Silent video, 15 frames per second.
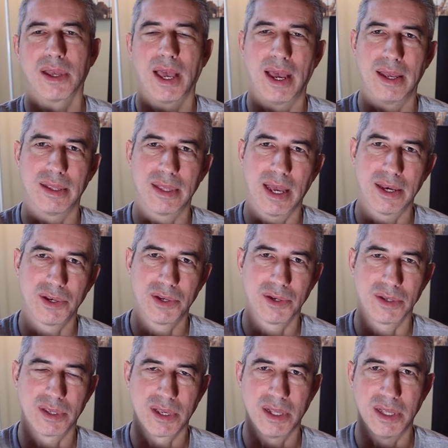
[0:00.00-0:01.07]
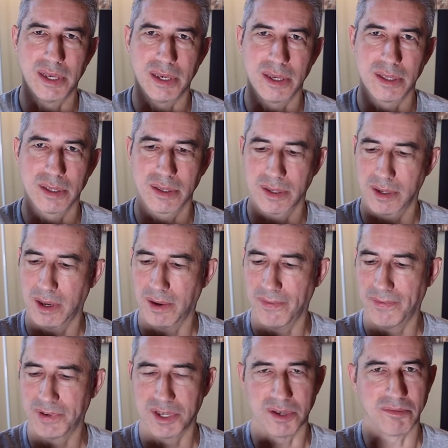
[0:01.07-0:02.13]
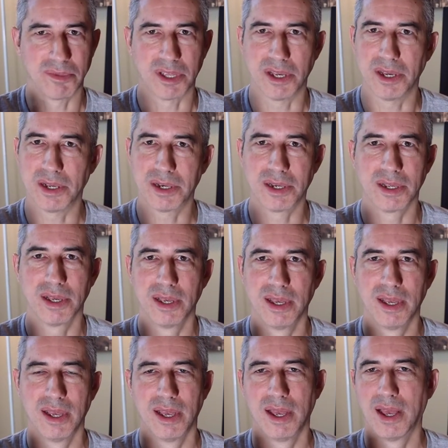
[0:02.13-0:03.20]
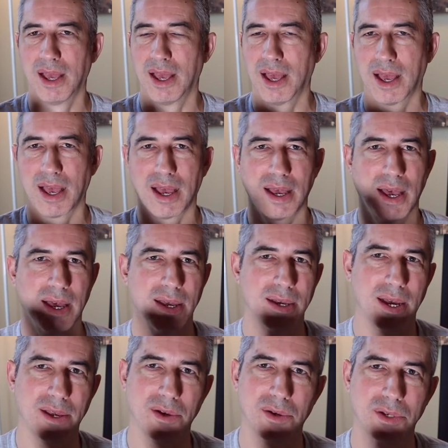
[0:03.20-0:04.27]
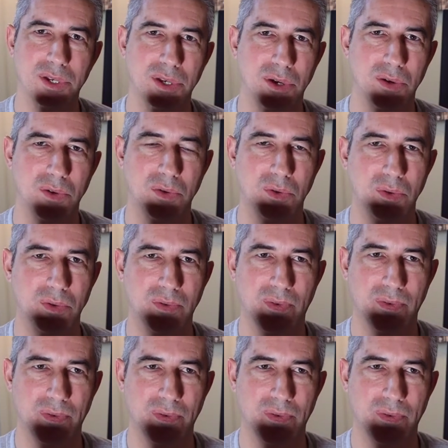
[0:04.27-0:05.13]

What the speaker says: and that should clean off some dirt. I also